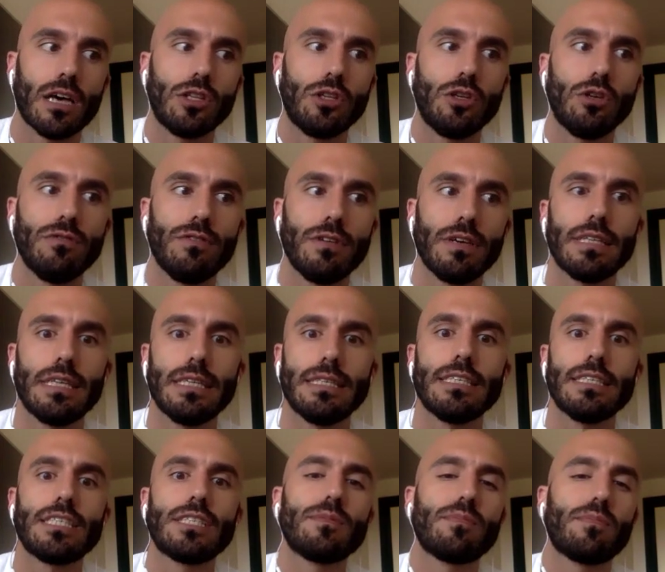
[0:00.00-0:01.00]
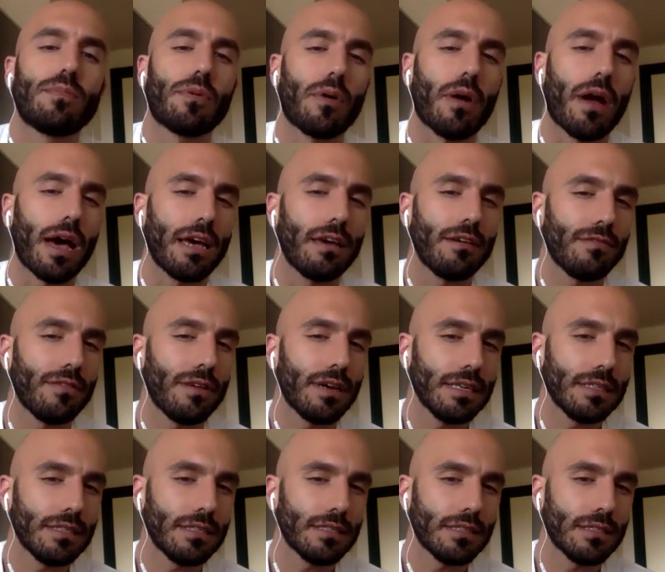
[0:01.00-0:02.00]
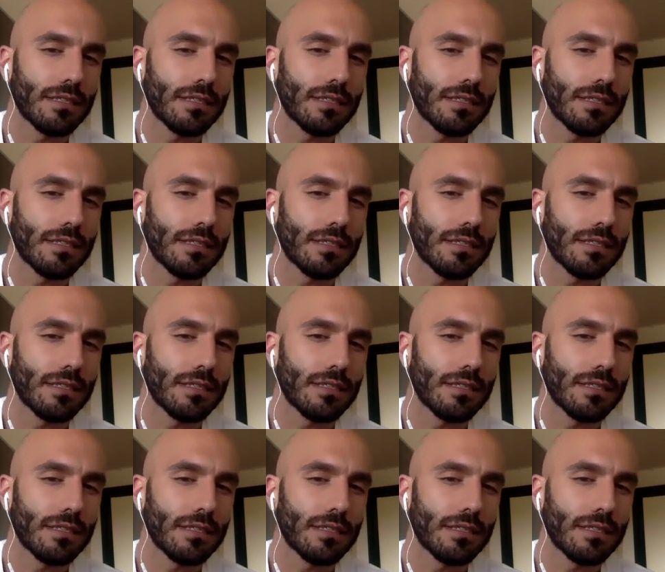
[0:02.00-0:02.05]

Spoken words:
Do you think this is private